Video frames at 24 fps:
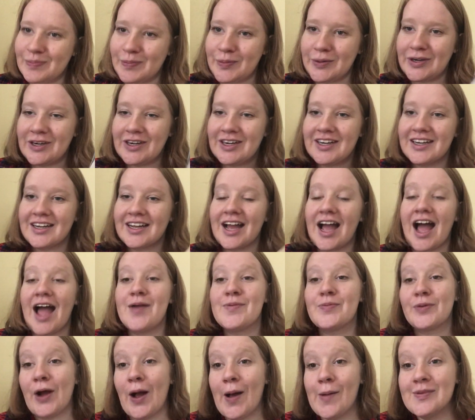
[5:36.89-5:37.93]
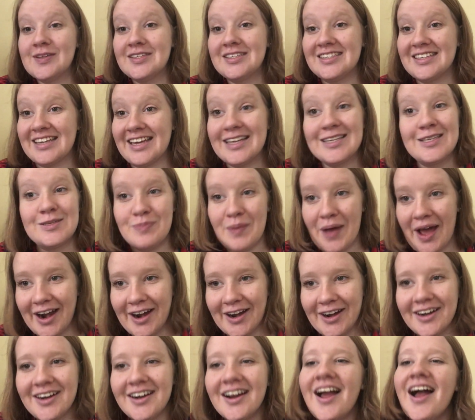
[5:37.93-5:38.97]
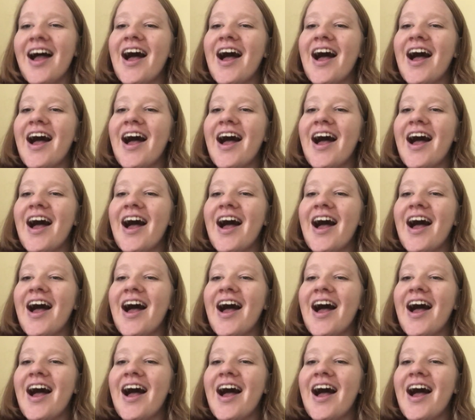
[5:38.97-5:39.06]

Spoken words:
book? I promise it gets better.